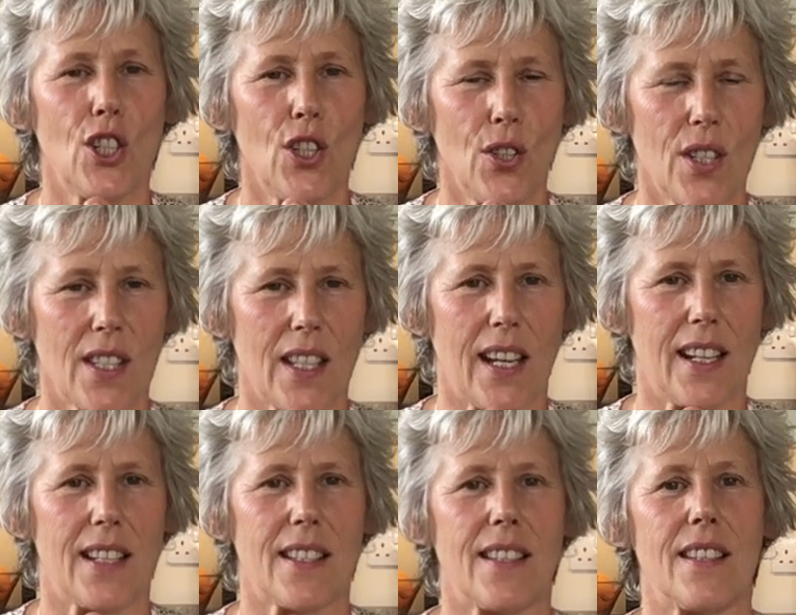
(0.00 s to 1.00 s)
to the
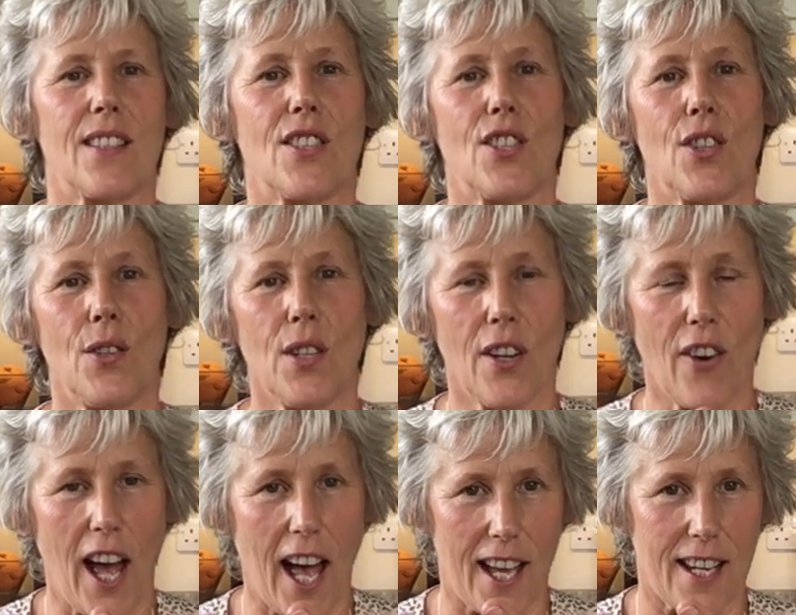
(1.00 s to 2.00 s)
sinuses, to your
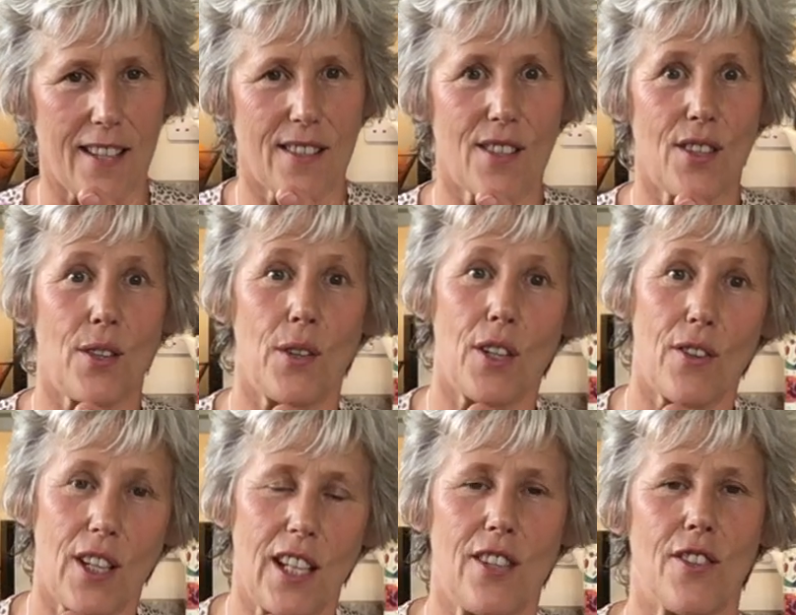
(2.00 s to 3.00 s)
eyes, to your
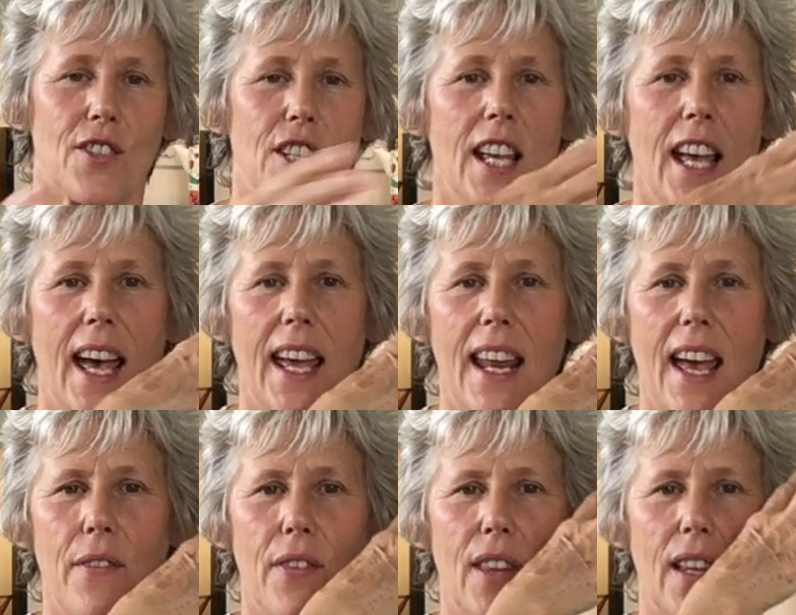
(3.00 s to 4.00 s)
ears, and
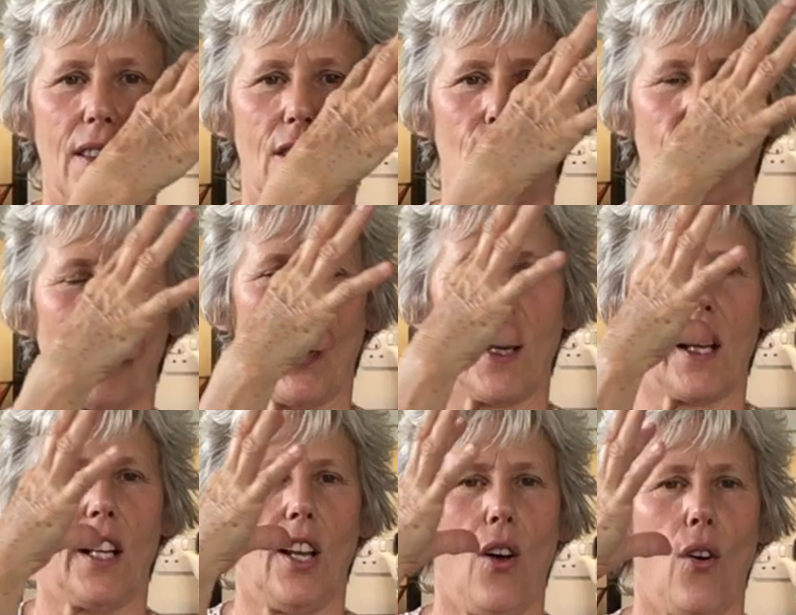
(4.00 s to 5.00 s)
everything that's running
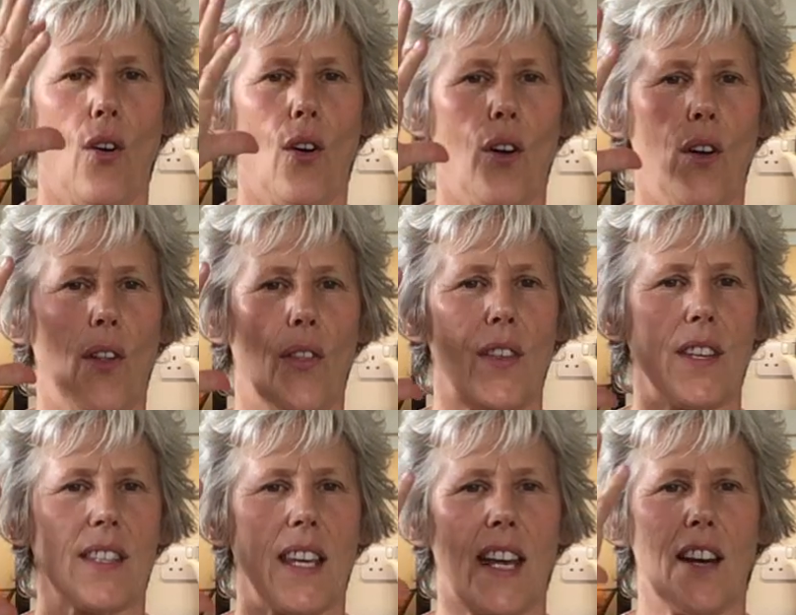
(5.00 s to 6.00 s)
along
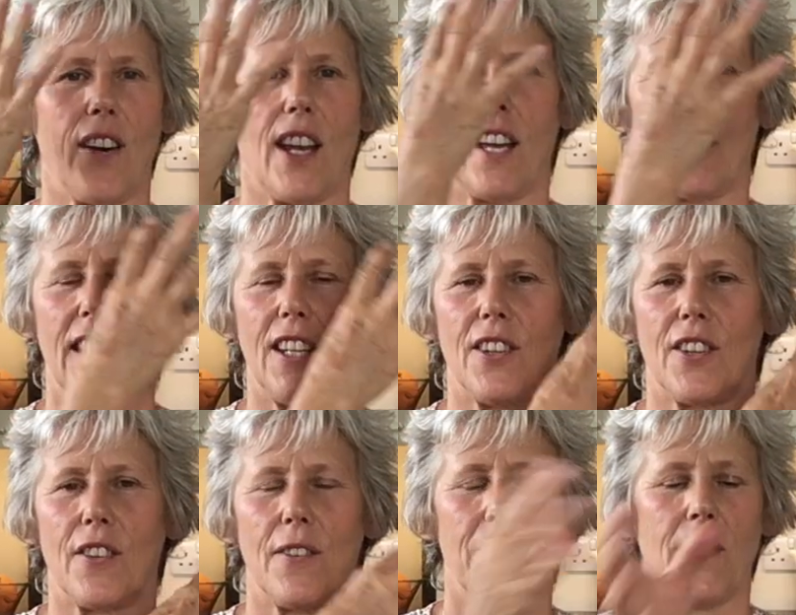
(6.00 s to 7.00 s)
this area here,
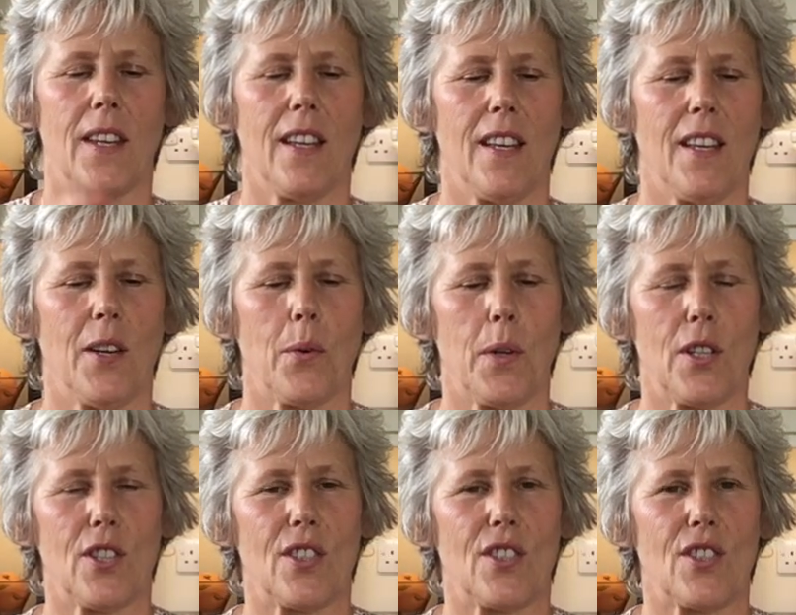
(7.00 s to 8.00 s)

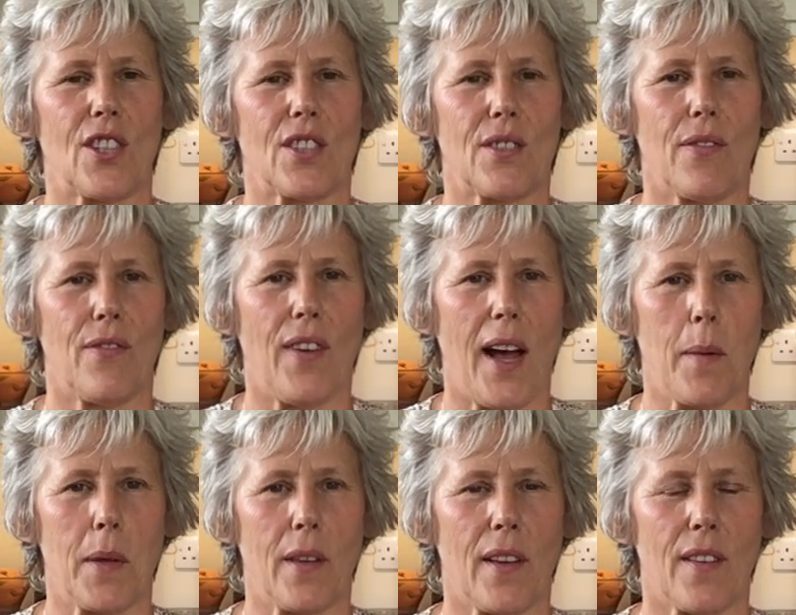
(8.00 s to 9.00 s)
which is just
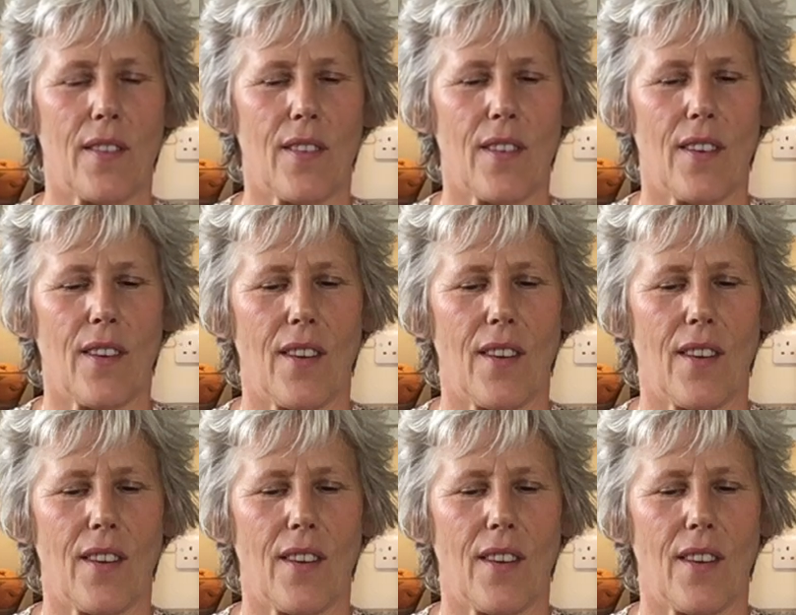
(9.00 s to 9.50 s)
fabulous.